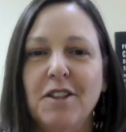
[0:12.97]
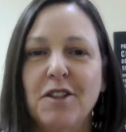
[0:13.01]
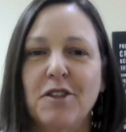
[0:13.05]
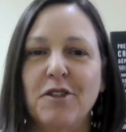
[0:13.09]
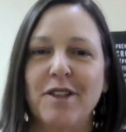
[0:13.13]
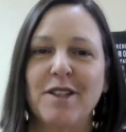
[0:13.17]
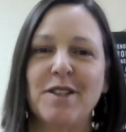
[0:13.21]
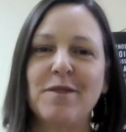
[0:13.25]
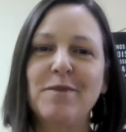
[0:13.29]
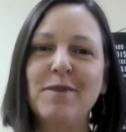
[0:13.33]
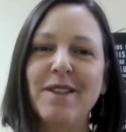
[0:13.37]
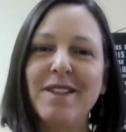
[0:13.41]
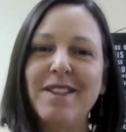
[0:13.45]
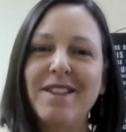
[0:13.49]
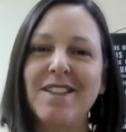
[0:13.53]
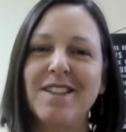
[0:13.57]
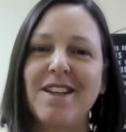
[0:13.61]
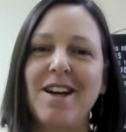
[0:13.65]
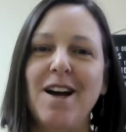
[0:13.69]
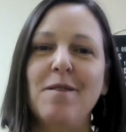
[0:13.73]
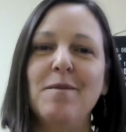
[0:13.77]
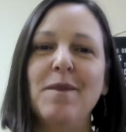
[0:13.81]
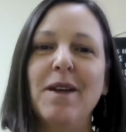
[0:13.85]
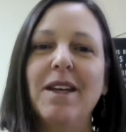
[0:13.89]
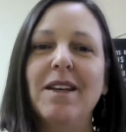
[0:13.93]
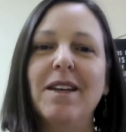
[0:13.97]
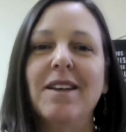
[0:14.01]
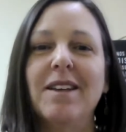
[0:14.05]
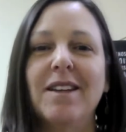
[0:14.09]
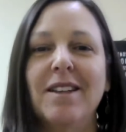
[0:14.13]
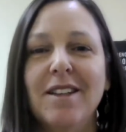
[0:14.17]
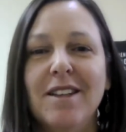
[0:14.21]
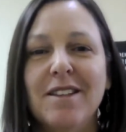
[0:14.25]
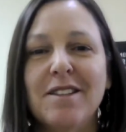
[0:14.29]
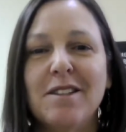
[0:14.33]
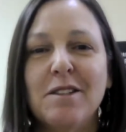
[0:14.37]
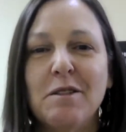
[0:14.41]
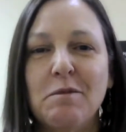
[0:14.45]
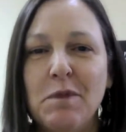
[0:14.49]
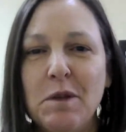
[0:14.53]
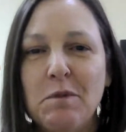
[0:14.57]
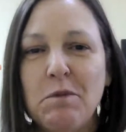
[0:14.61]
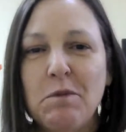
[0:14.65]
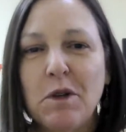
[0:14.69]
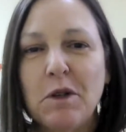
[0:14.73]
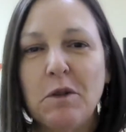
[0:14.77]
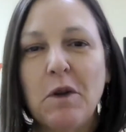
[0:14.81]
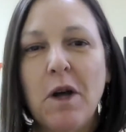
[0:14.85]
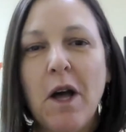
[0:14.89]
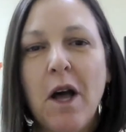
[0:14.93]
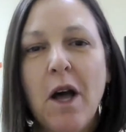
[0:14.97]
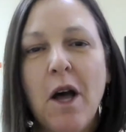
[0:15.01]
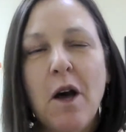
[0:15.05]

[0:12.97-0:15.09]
Christmas coming and lots of people